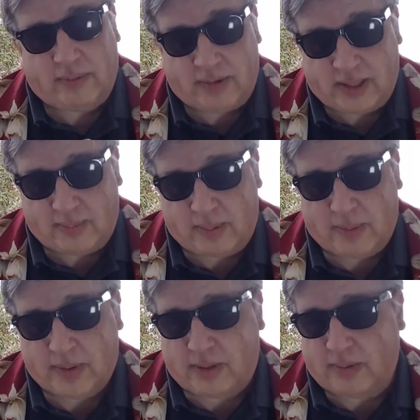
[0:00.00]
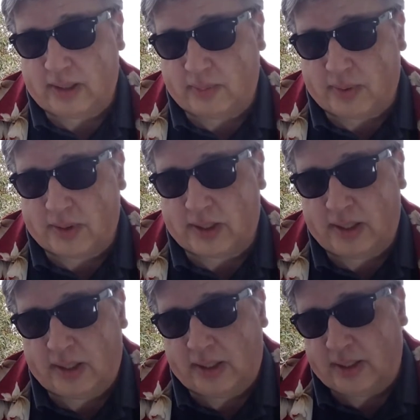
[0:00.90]
If you get my book, you read the book,
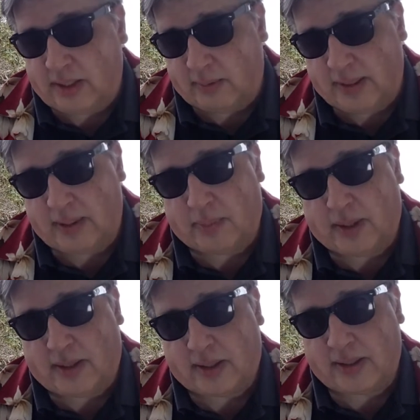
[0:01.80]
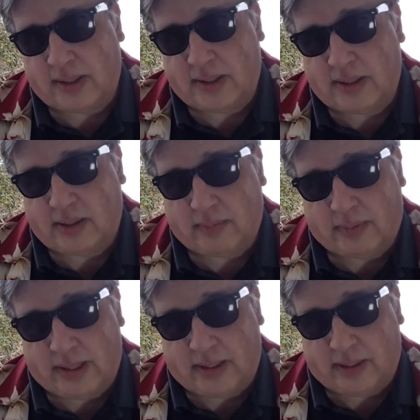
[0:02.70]
you read the blogs,
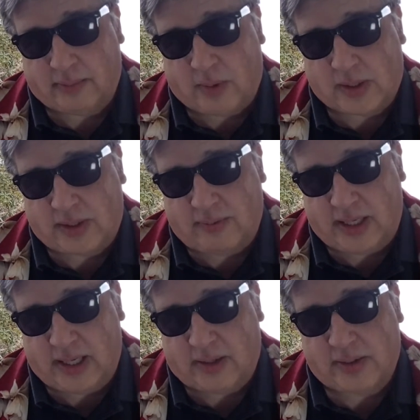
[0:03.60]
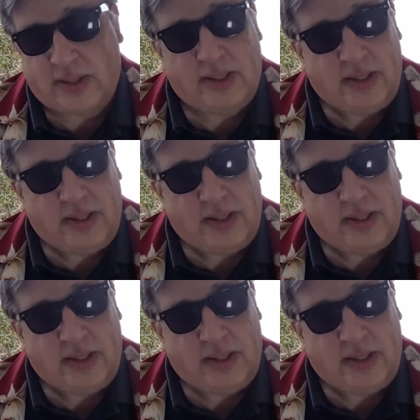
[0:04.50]
you watch the videos,